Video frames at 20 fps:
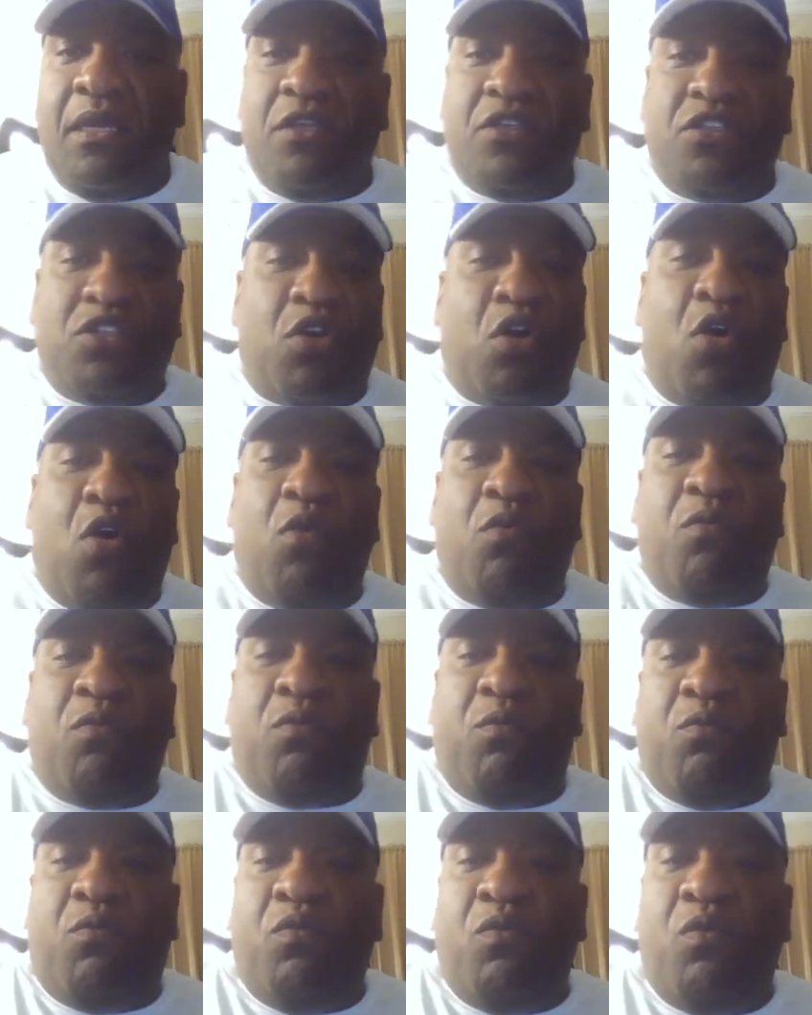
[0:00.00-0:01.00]
So
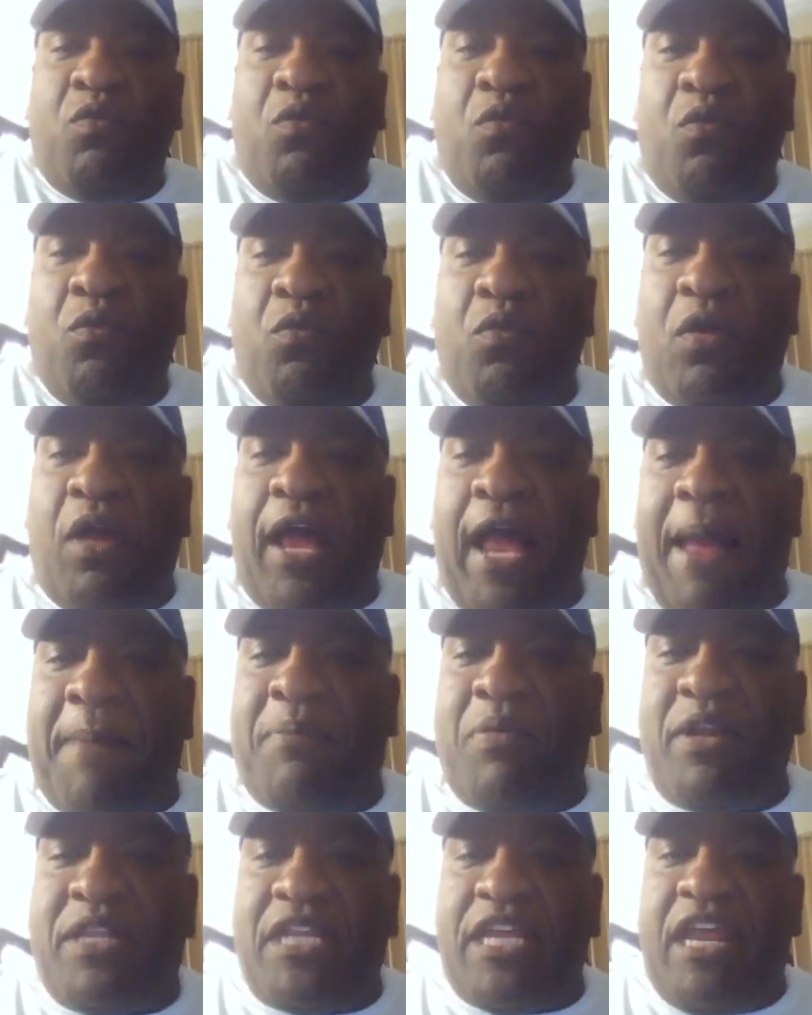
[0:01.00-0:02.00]
I
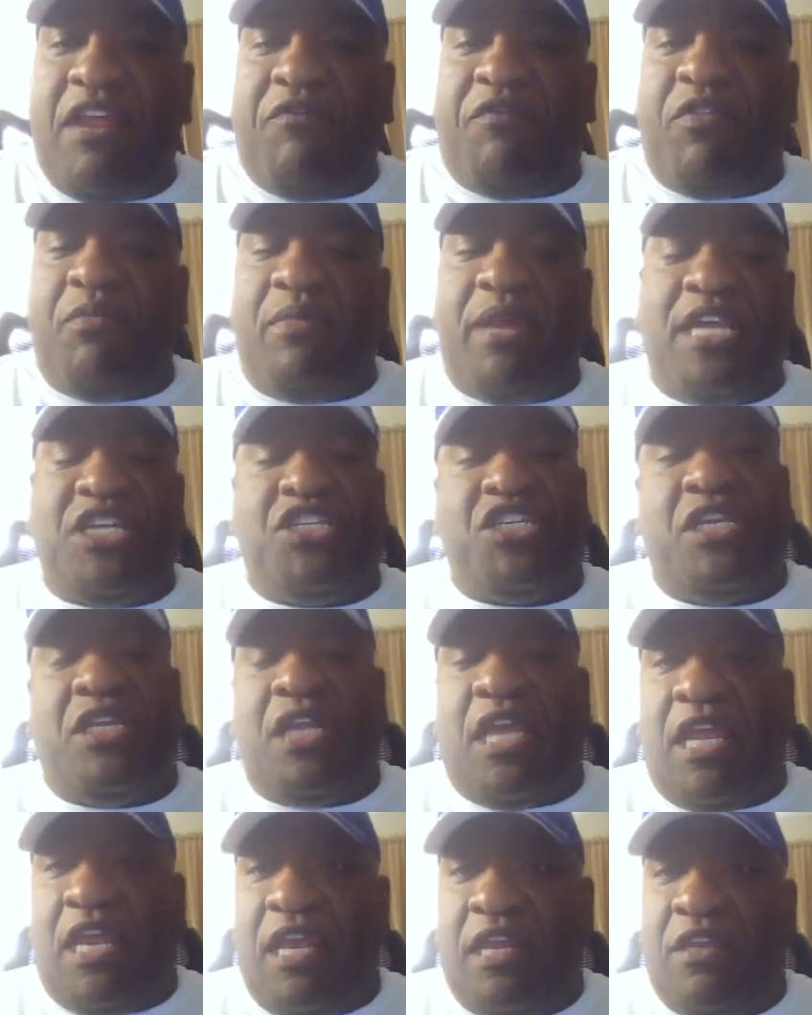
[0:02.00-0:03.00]
put the information
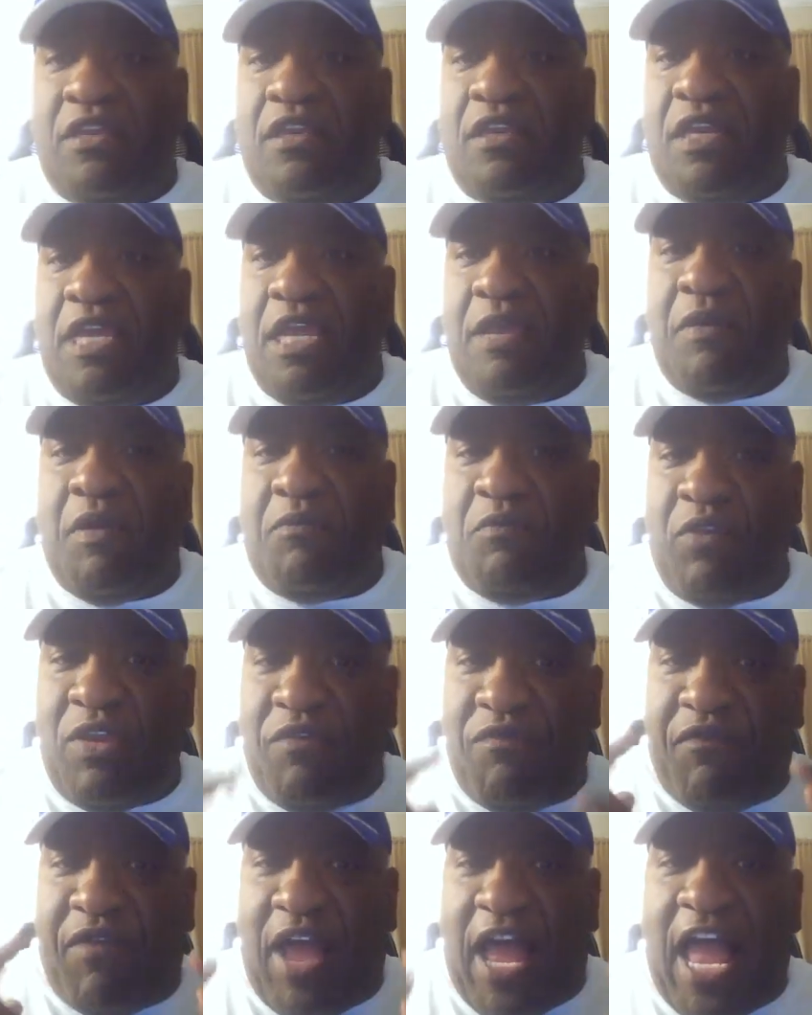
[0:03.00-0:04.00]
in the
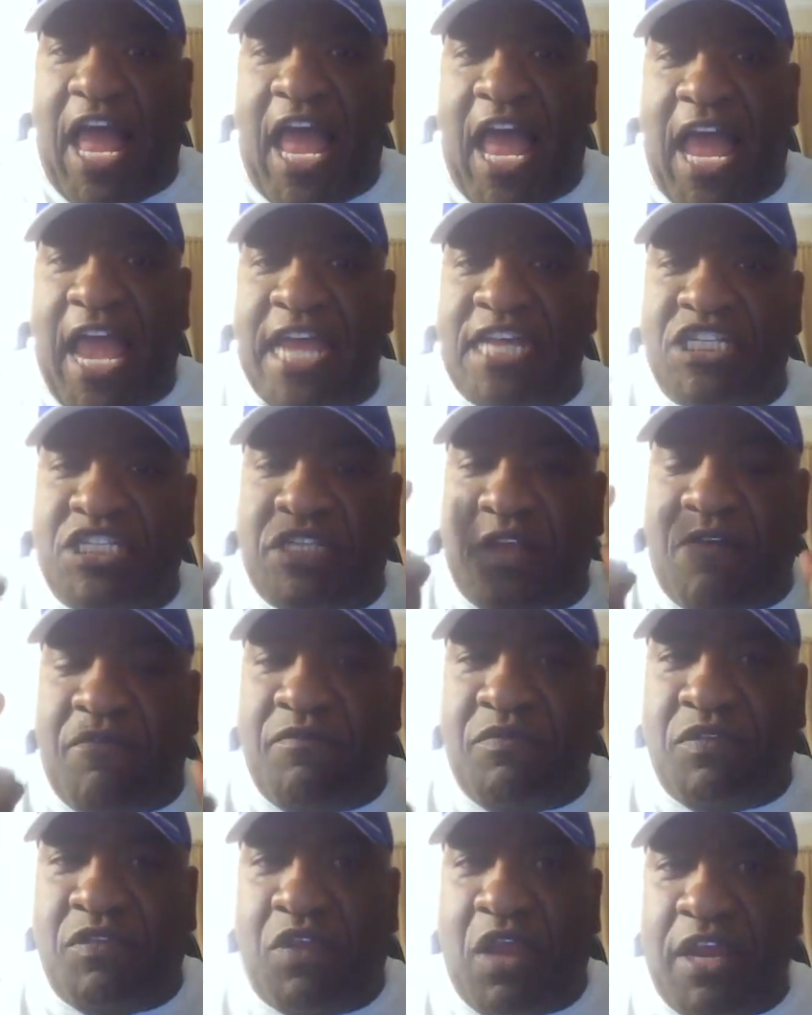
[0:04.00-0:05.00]
revised
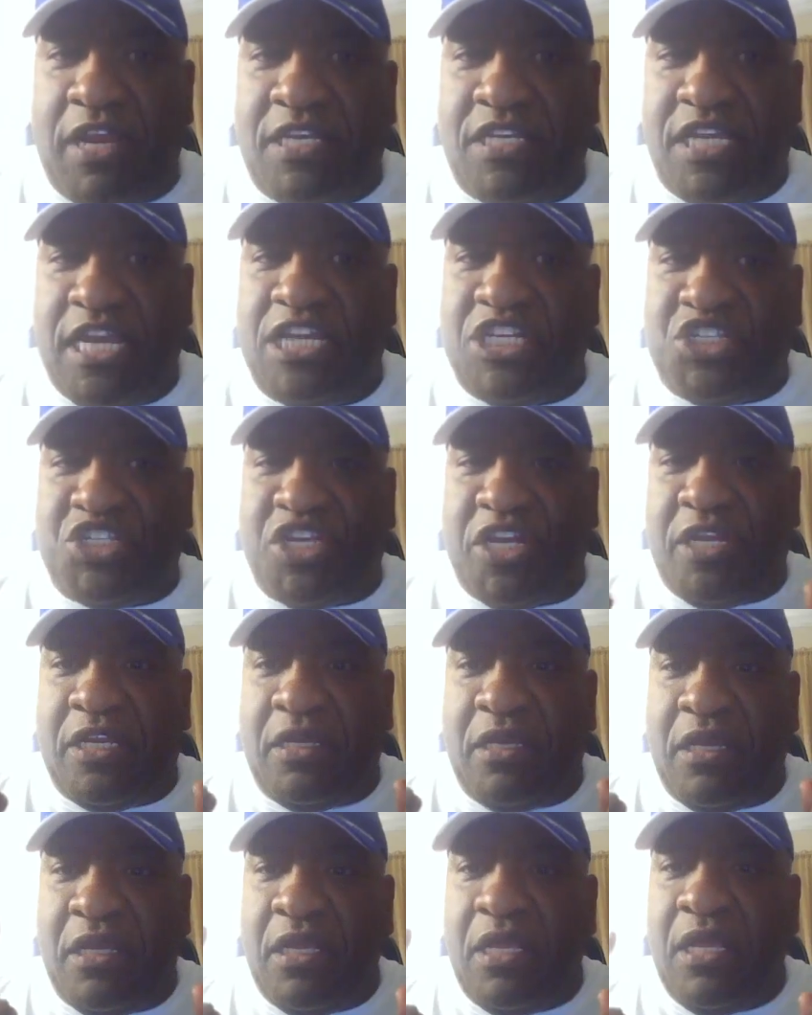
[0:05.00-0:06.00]
edition,